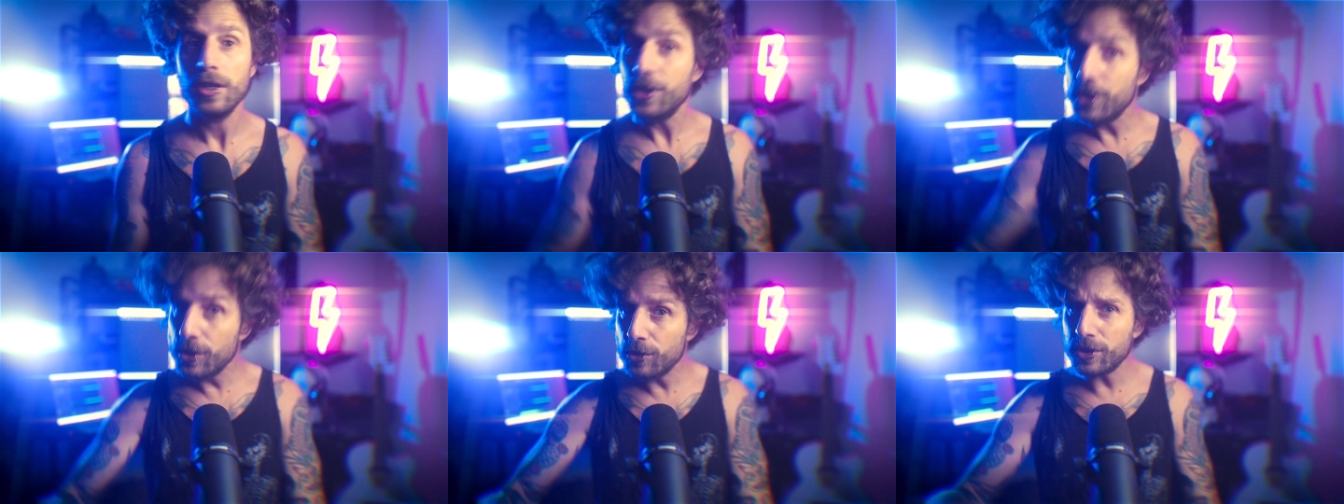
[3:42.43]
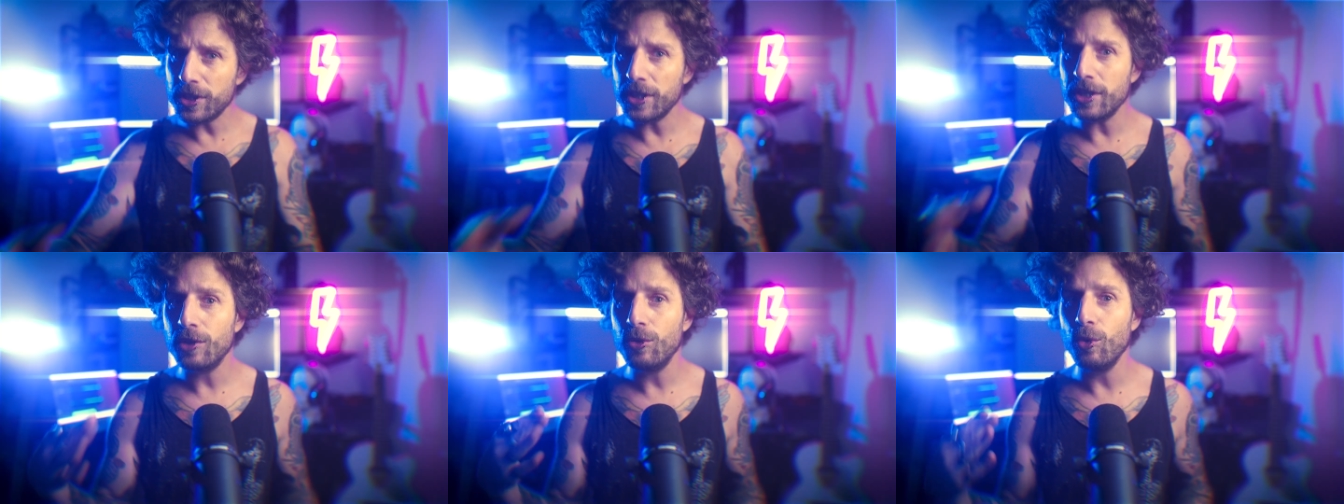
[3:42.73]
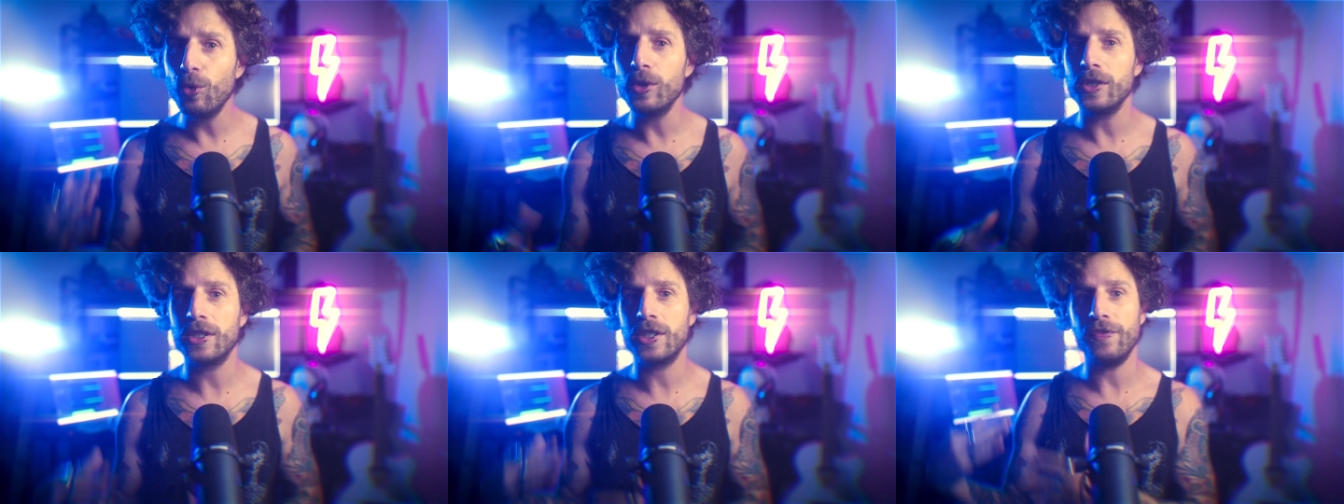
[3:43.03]
Using
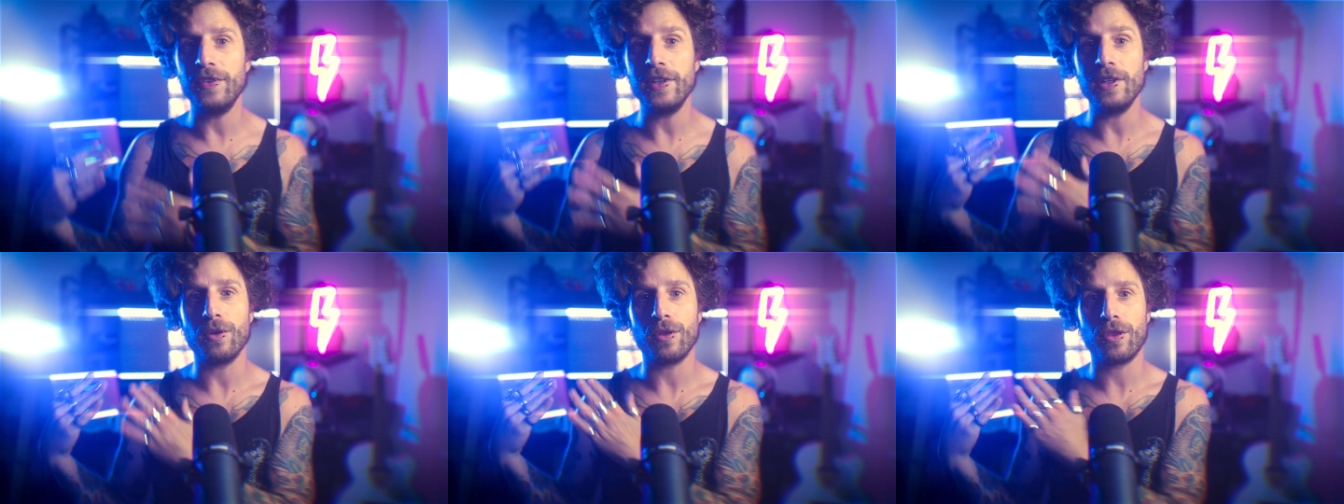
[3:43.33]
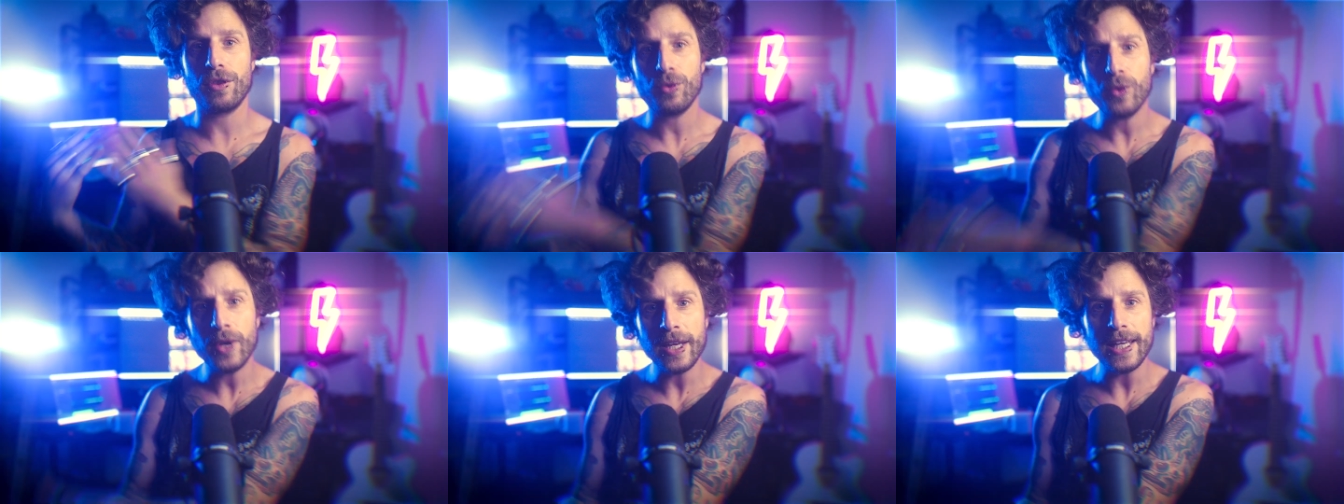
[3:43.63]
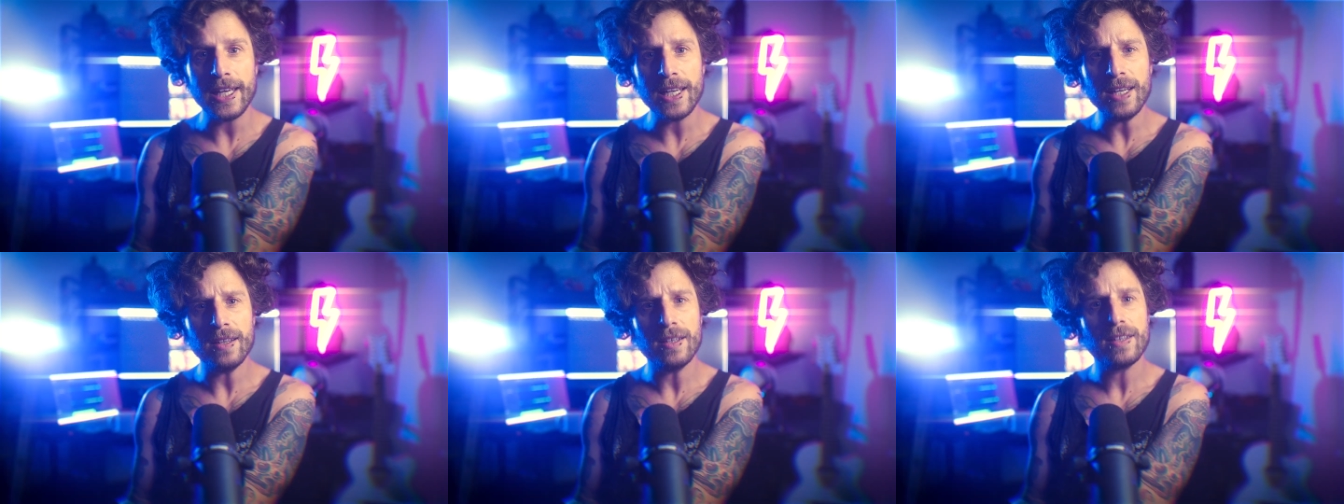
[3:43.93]
Google's Veo
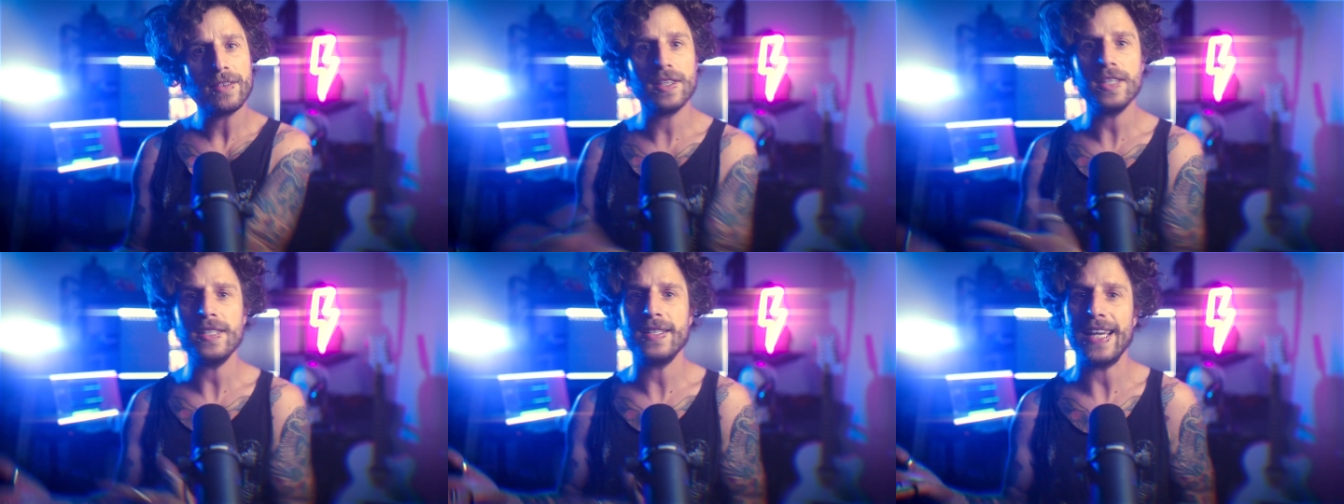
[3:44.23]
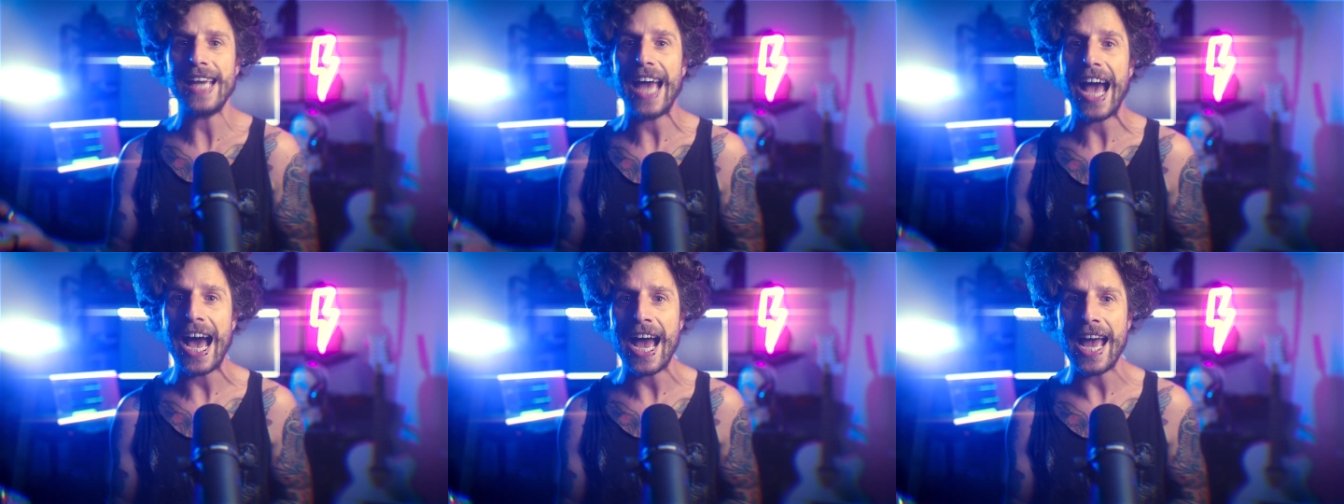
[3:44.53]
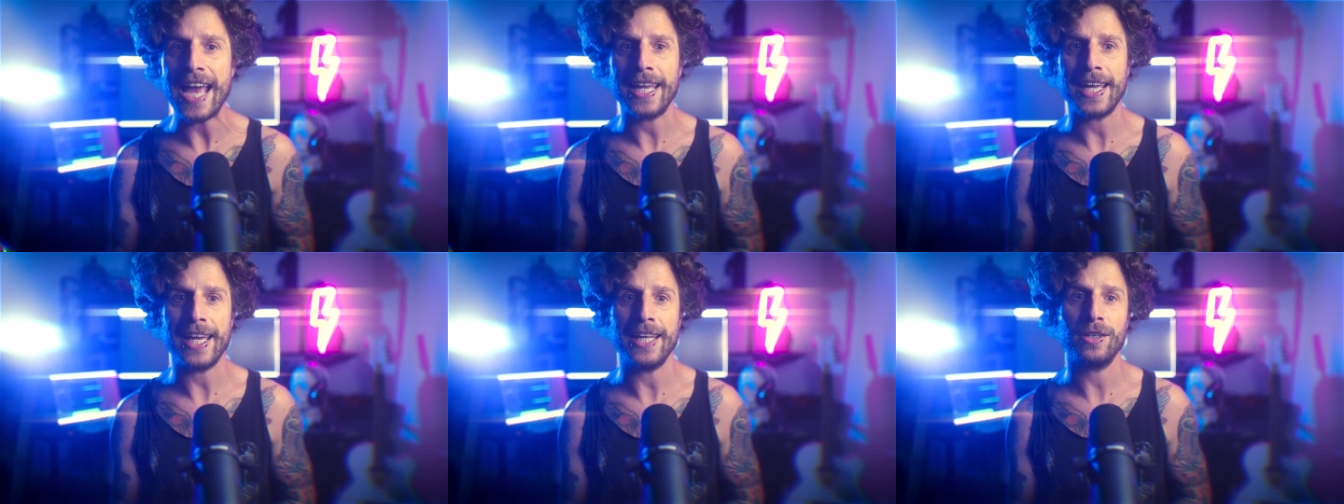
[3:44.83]
three, this A
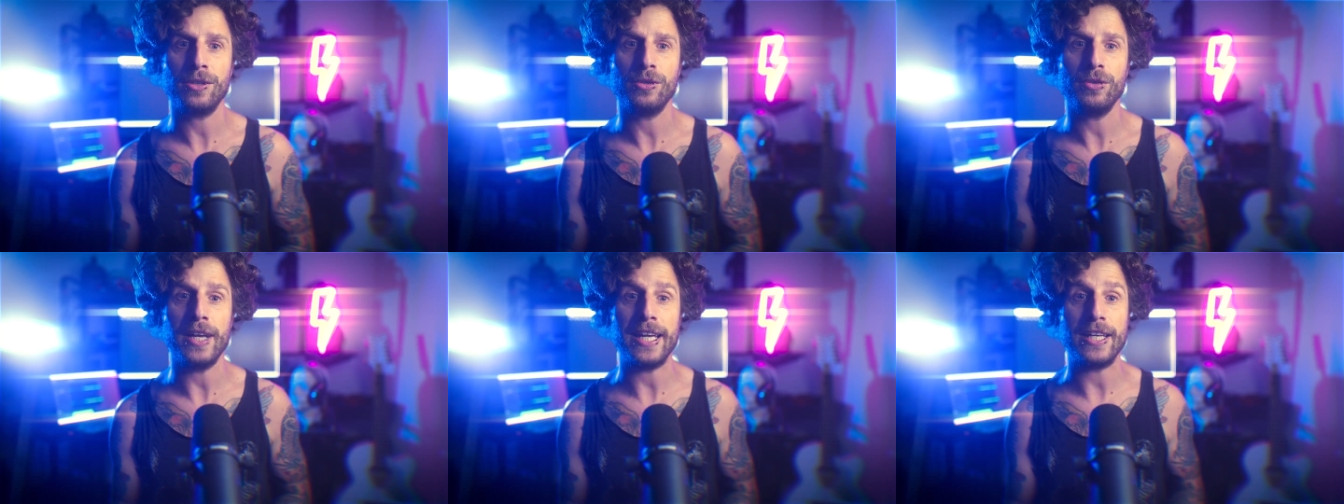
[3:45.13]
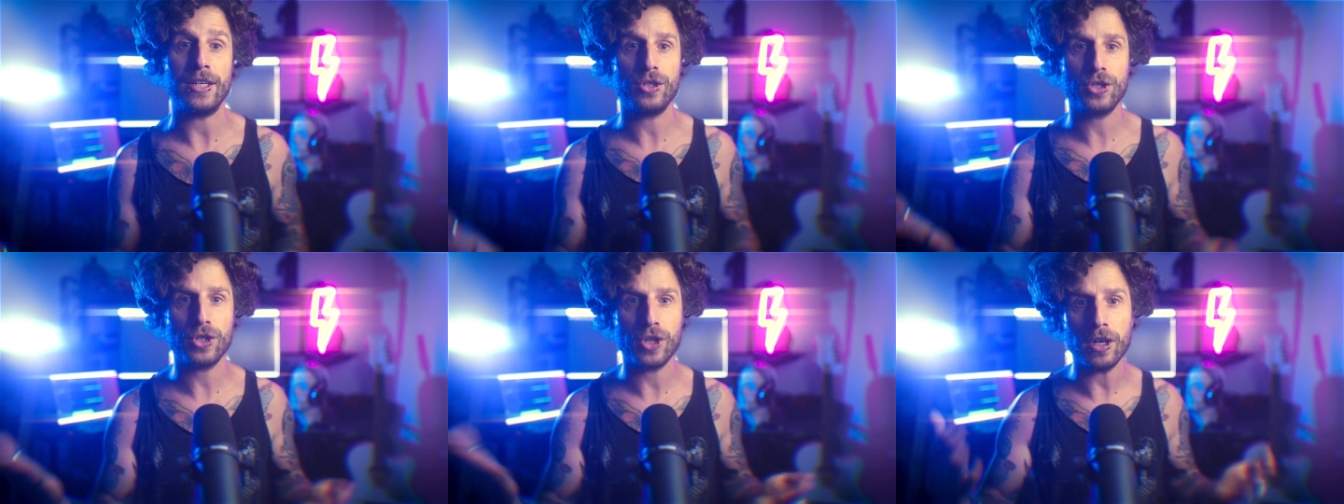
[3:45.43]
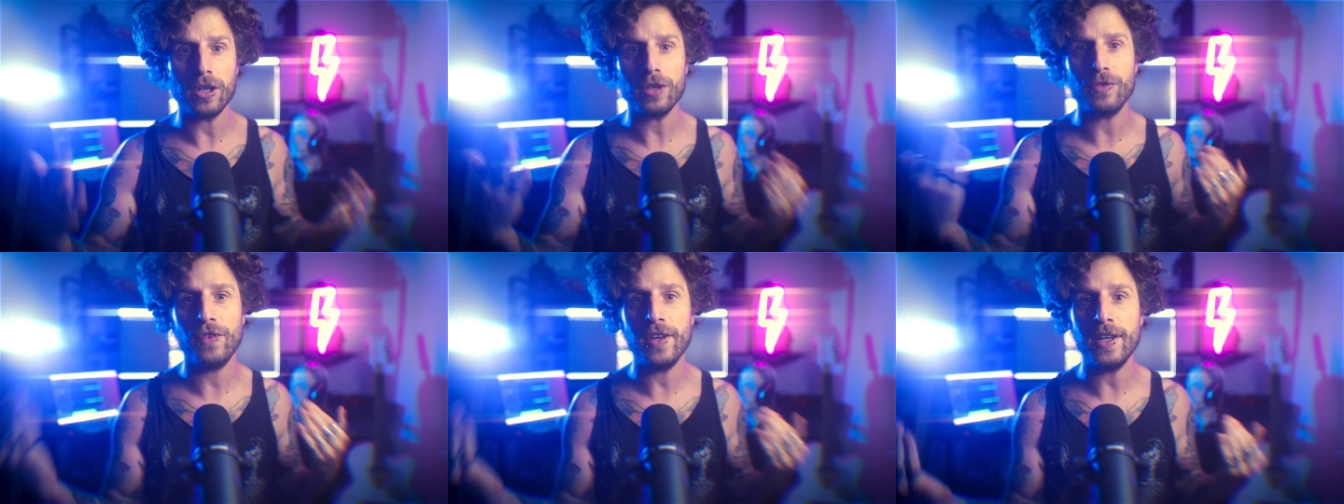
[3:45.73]
I can create
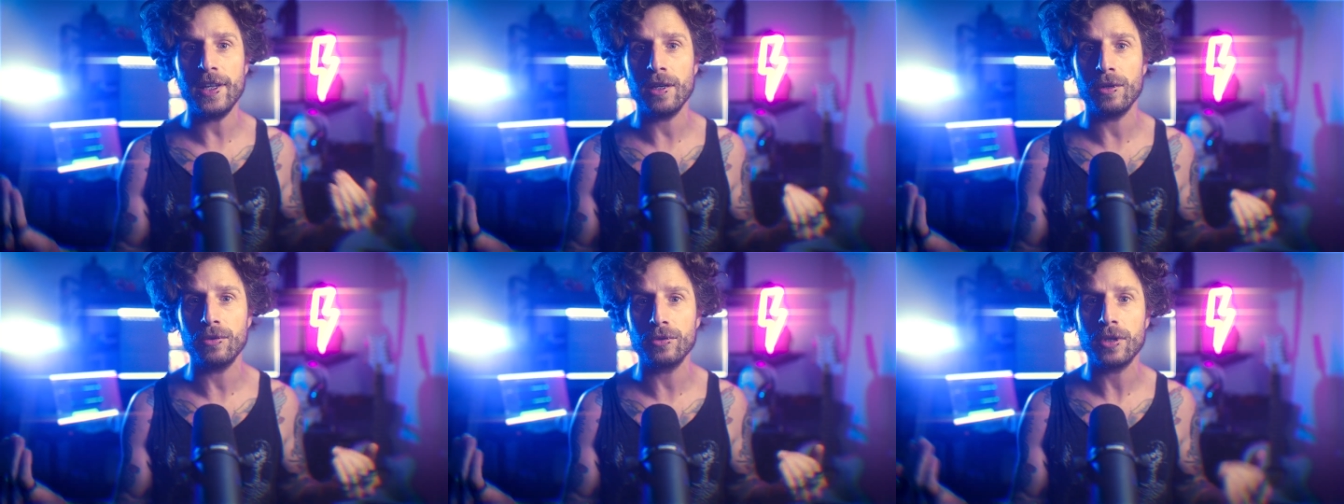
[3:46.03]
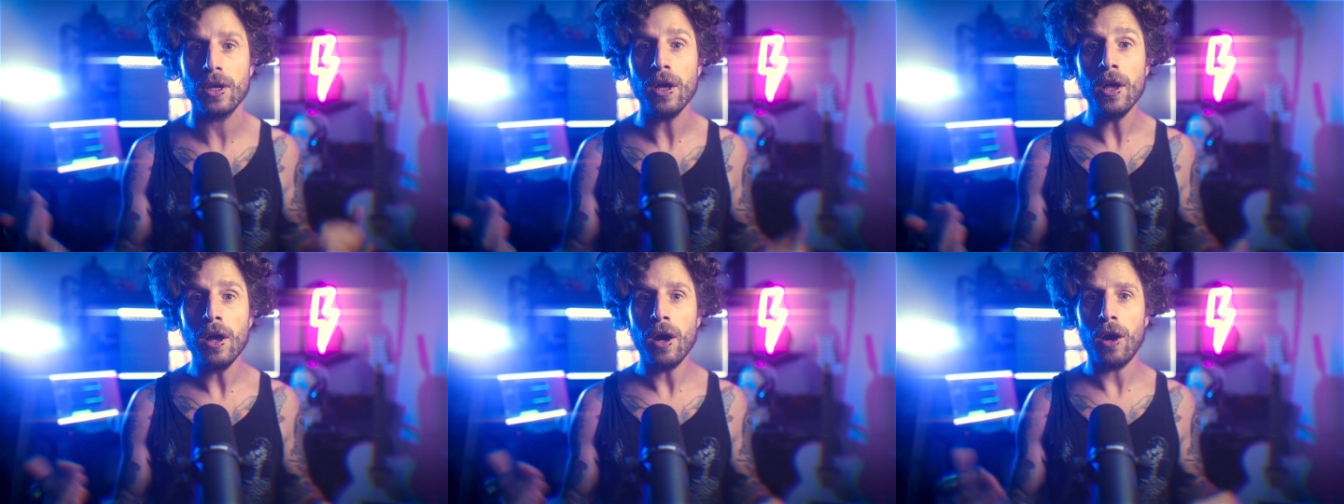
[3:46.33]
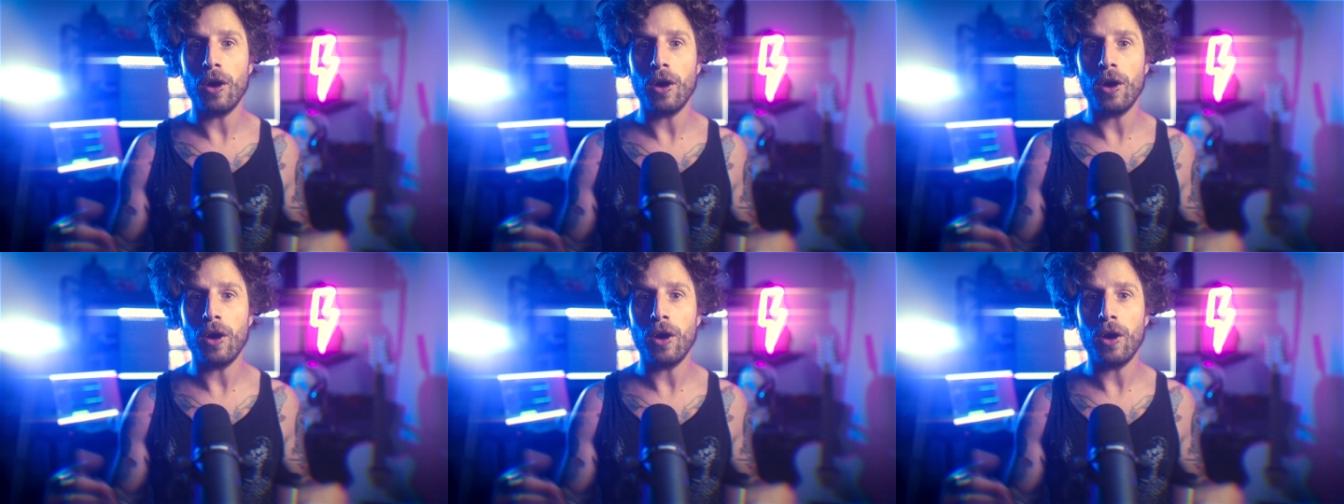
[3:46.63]
short videos